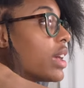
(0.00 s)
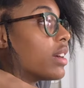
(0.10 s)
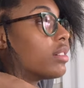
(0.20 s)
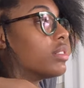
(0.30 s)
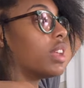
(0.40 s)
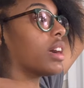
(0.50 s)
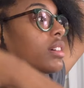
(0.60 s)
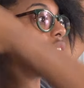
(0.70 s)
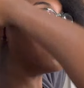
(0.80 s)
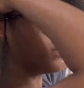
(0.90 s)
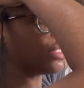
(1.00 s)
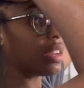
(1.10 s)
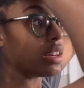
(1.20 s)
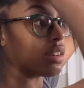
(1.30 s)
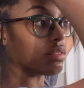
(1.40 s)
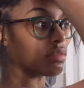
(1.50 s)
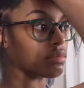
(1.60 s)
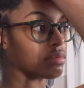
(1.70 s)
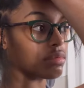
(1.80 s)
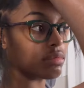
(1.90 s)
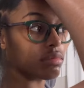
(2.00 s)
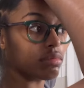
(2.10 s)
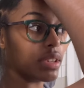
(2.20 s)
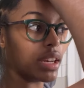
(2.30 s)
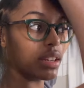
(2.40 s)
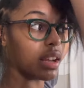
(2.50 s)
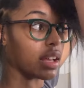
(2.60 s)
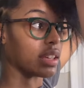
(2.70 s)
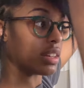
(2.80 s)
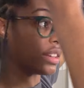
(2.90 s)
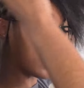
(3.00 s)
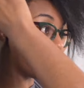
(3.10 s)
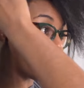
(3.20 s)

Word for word: hair gonna lock up. No, they don't. They did not. It did not